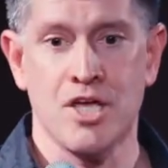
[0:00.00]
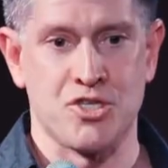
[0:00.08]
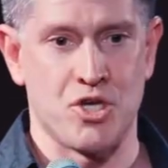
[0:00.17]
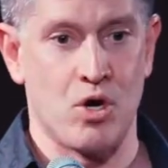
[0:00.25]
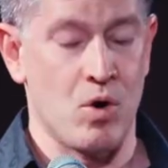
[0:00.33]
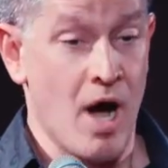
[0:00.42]

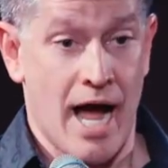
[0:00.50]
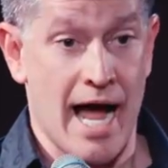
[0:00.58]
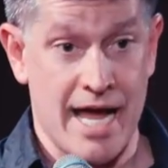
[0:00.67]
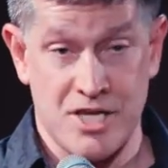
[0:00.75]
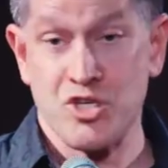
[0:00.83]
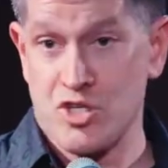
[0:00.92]
so
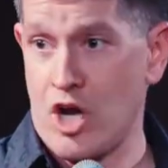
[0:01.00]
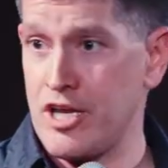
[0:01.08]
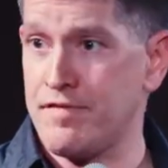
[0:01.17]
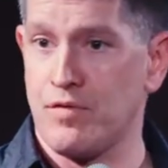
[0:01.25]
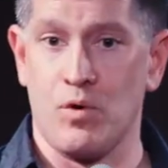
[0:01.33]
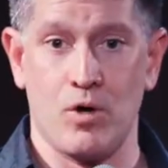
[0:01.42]
I
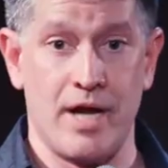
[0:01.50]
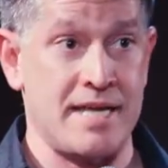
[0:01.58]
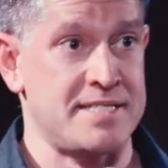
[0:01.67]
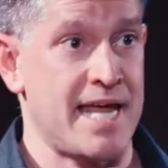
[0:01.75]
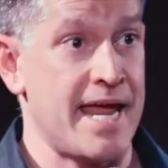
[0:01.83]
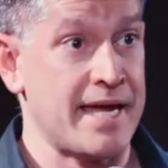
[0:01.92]
study for
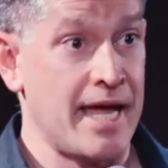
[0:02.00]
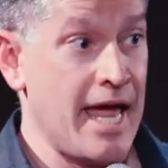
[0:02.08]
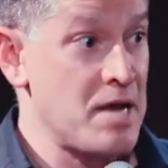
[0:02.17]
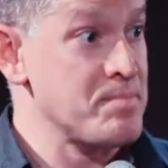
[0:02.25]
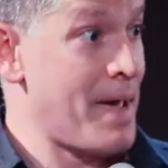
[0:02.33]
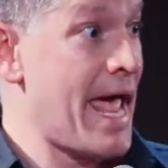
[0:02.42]
and take
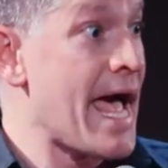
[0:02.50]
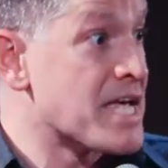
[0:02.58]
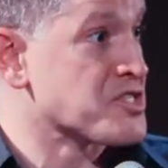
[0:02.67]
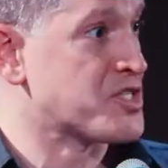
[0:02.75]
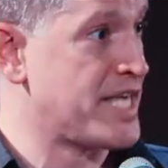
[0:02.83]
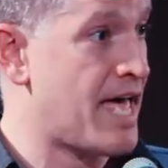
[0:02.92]
and
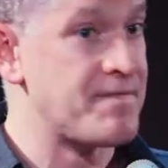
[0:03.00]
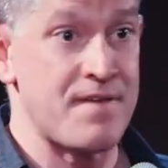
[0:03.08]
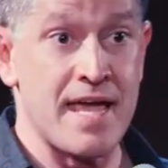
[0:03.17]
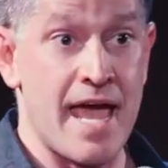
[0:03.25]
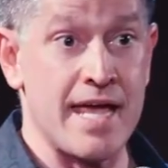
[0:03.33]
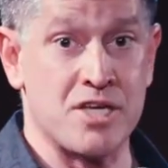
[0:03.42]
pass the
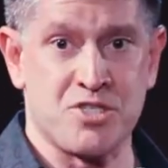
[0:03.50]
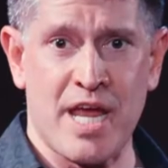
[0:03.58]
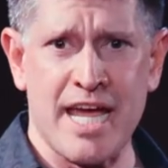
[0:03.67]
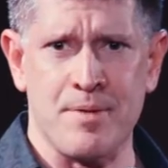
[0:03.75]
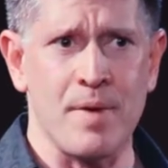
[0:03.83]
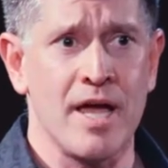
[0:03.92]
FAA
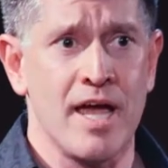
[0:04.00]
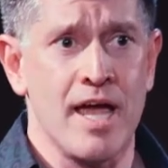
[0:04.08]
exam,